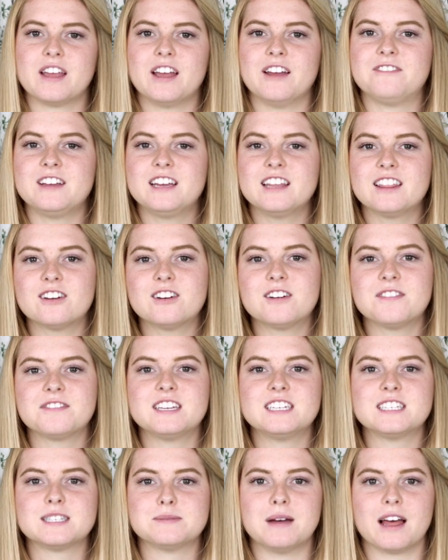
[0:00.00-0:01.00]
If either of
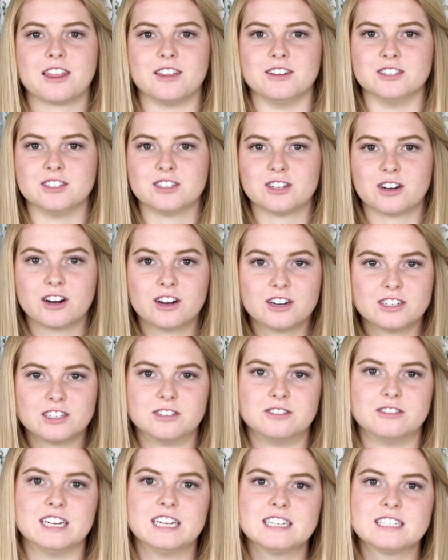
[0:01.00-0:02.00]
these methods hurt
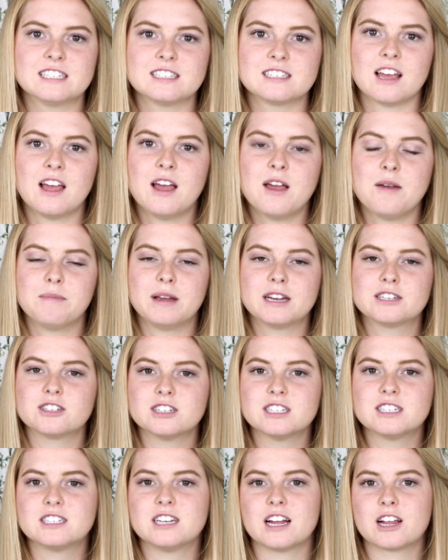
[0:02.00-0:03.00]
your wrist, make
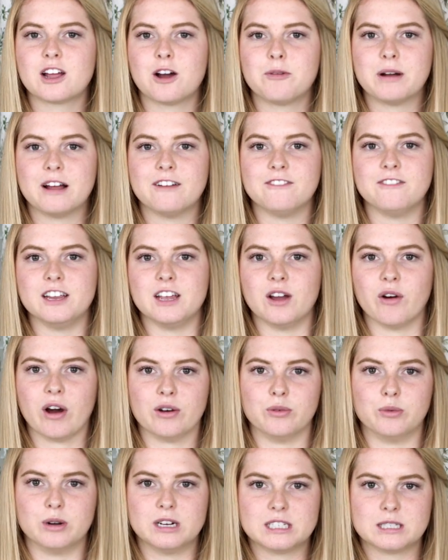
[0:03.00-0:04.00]
sure to check out my video
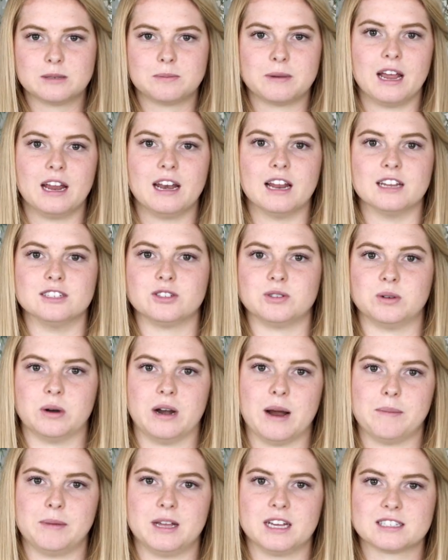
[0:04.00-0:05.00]
on wrist pain and
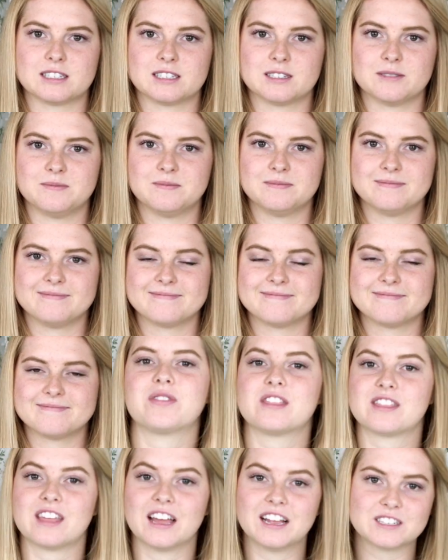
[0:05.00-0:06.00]
ceramics.
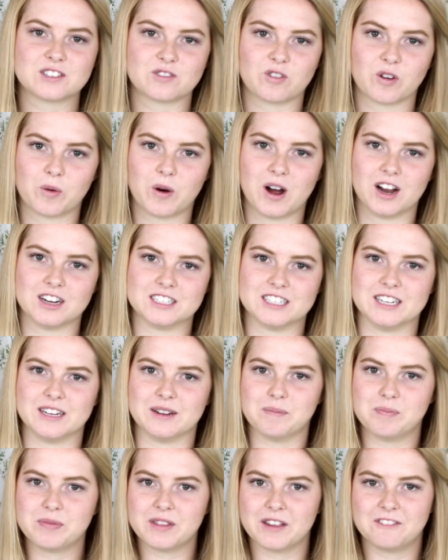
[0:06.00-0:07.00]
Thanks for
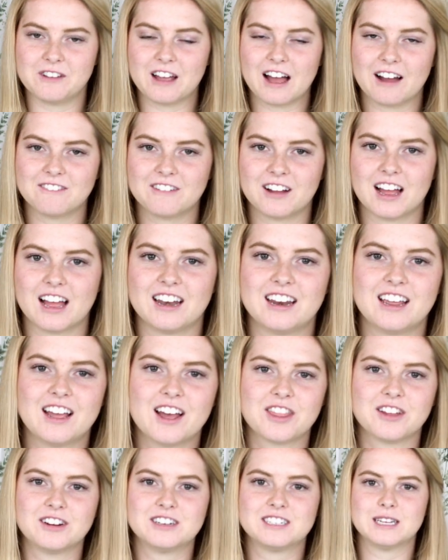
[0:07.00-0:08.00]
watching. If you have any
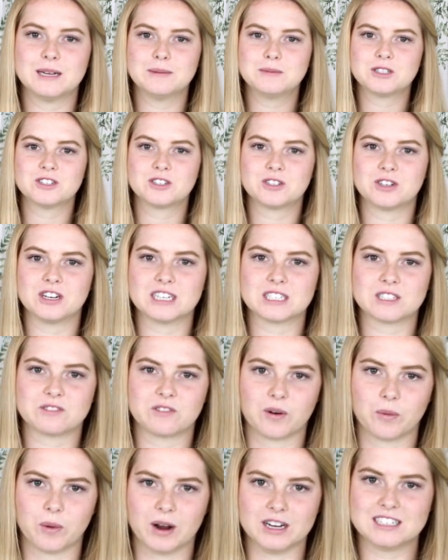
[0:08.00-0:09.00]
other tips or tricks
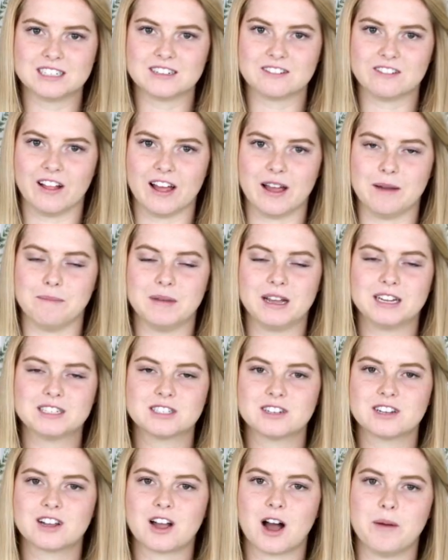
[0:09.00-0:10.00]
for wedging clay, make
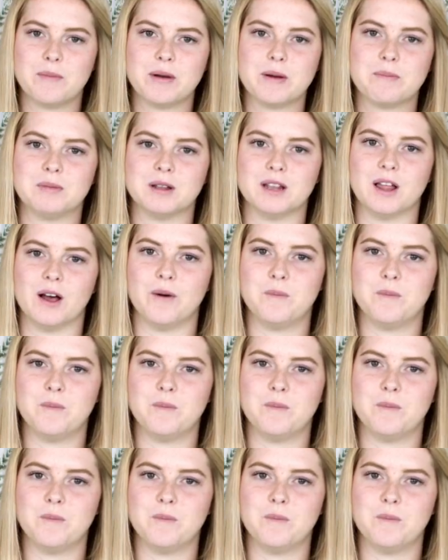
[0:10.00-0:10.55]
sure to comment below.